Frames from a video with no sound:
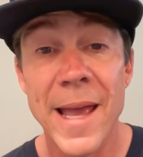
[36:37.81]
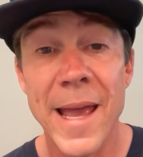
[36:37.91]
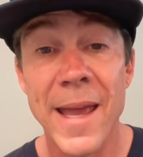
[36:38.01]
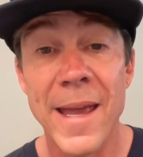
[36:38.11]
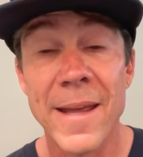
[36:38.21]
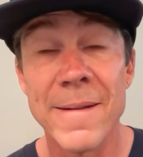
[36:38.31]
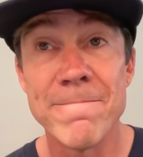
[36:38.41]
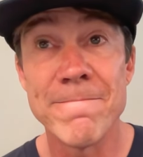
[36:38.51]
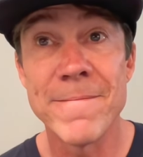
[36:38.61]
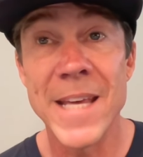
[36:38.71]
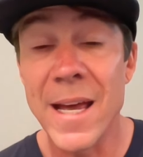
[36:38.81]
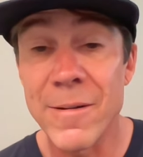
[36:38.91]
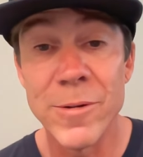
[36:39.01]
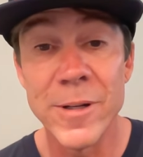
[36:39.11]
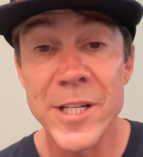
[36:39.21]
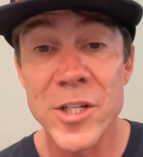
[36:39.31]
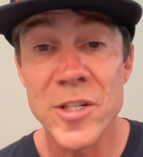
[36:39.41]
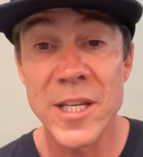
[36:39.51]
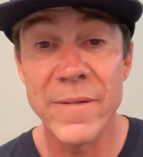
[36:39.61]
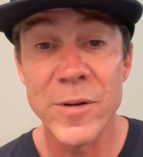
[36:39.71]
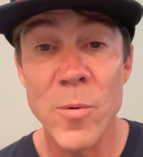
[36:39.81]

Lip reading: And yeah, really just give it